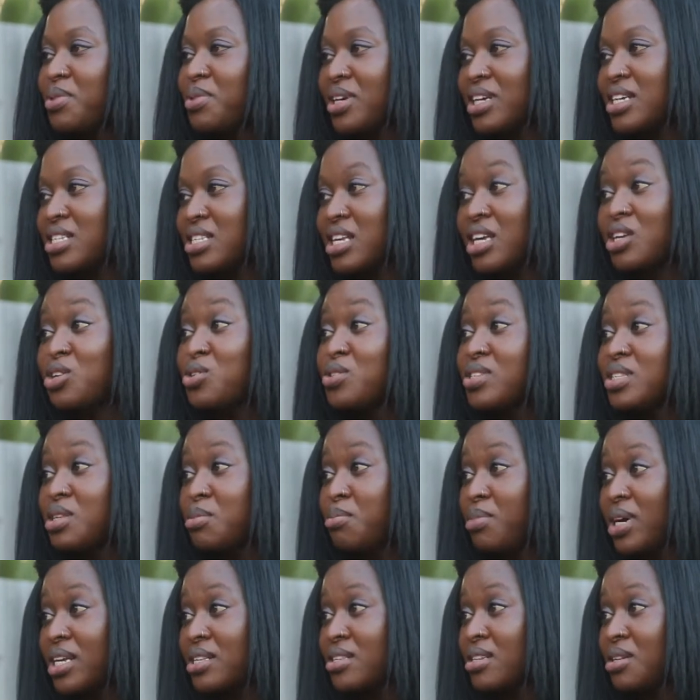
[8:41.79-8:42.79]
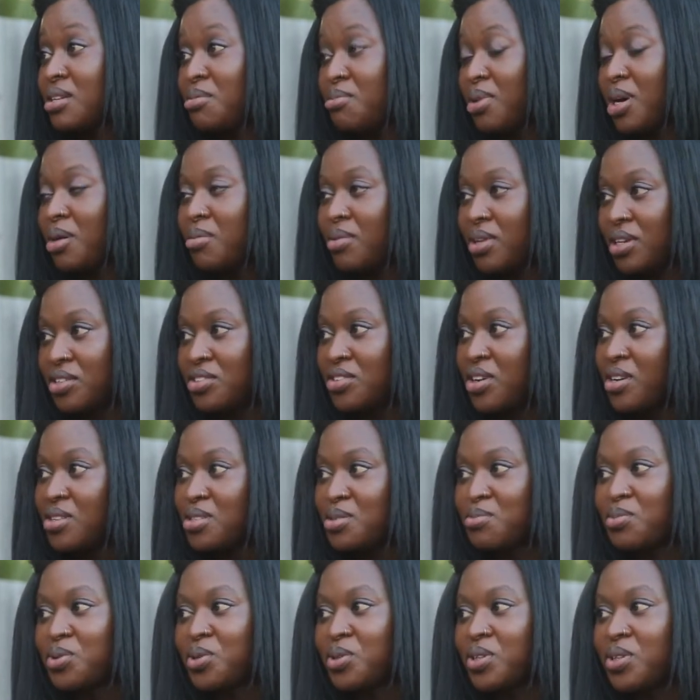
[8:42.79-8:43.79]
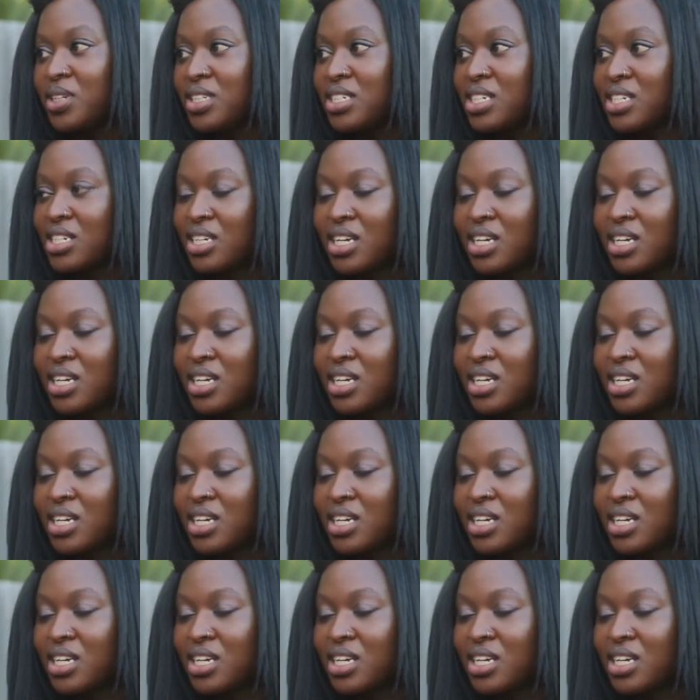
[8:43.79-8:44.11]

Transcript: because I use the bus and public transport.